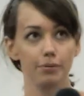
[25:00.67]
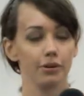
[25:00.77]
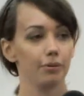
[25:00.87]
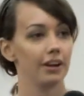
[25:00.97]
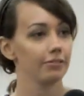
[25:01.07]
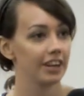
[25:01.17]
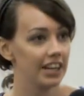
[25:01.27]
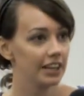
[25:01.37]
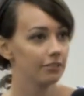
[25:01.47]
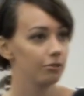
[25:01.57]
people they're praying for
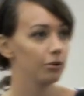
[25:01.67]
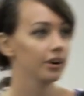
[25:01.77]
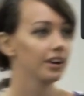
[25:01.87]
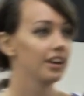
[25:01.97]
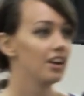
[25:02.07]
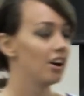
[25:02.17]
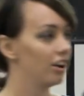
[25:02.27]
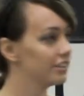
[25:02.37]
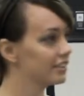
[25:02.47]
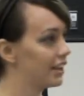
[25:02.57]
healing for,
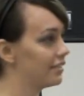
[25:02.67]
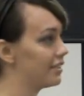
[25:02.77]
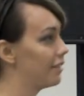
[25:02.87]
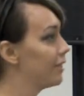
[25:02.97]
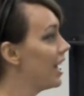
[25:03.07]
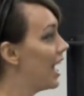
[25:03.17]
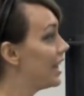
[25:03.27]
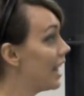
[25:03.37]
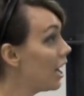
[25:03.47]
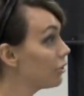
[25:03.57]
all this kind of stuff.
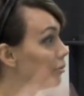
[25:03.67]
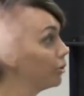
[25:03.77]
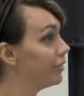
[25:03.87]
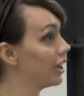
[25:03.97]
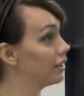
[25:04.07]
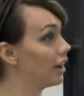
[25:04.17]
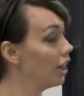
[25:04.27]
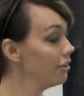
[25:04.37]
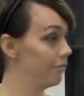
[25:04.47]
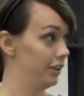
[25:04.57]
And now they're moving on to
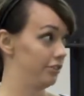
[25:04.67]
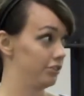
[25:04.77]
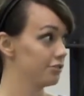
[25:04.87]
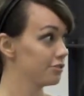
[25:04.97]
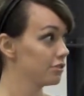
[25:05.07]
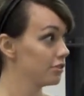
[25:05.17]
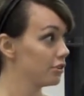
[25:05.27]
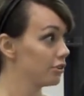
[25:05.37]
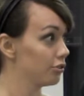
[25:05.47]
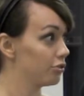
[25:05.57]
other villages
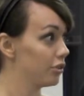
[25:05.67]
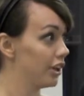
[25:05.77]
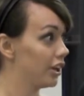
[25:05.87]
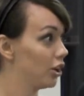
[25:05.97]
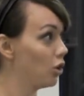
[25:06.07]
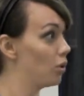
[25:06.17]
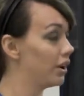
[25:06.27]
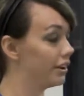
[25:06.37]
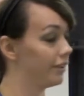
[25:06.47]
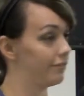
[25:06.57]
so they can go
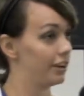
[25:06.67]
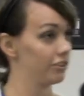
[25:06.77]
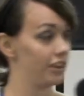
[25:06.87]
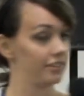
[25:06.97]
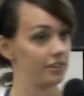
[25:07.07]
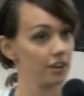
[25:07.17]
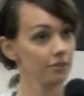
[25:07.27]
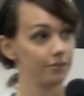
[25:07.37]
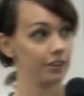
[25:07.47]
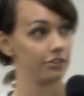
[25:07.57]
on and evangelize in
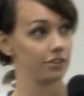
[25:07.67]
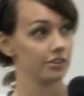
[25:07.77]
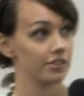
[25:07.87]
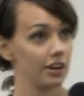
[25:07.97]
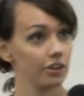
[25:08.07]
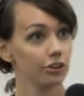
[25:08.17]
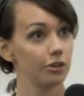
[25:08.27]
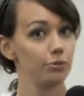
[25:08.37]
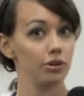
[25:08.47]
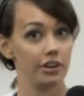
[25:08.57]
other villages and other
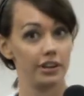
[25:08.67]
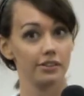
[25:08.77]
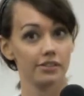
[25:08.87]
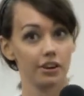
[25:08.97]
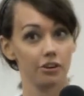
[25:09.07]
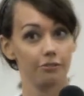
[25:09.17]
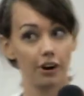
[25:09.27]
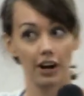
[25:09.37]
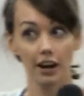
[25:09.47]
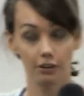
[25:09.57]
communities that are
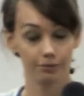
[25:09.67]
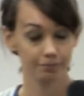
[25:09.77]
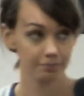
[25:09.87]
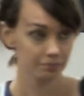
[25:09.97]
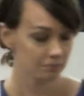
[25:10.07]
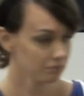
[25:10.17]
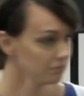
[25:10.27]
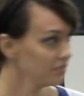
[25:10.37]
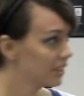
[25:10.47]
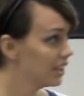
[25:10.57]
far out.
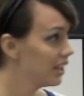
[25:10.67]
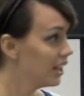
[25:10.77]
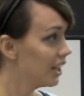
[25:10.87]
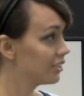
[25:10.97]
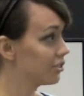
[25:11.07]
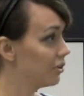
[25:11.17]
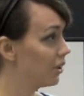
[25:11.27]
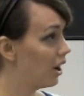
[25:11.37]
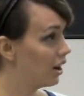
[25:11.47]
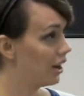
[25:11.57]

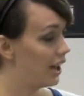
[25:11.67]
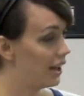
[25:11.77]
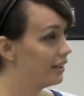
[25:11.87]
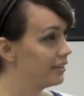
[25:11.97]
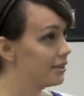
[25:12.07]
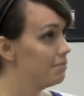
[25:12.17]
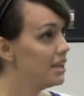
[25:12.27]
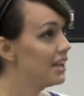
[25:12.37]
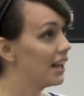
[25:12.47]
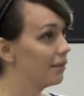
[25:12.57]
So to
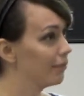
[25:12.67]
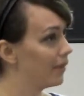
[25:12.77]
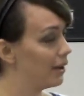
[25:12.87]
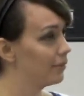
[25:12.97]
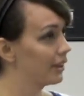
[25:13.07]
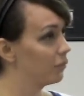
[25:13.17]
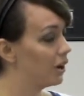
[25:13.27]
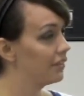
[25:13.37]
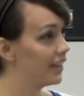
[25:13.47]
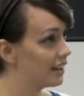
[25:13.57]
me, I'm like,
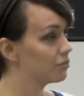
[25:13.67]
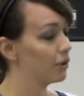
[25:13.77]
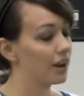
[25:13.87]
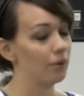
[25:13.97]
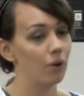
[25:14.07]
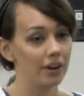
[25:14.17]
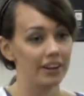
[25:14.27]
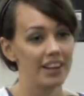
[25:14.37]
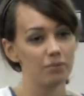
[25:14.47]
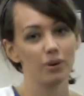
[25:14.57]
well, that's what I
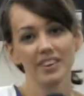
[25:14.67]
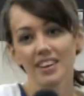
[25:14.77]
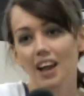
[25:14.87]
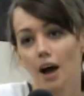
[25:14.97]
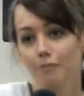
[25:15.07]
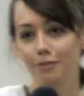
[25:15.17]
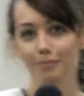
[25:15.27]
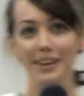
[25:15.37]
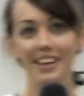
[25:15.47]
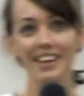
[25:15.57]
wanted. It didn't come
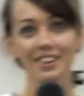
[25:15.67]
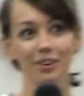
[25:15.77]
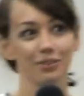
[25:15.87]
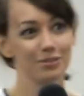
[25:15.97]
from me either,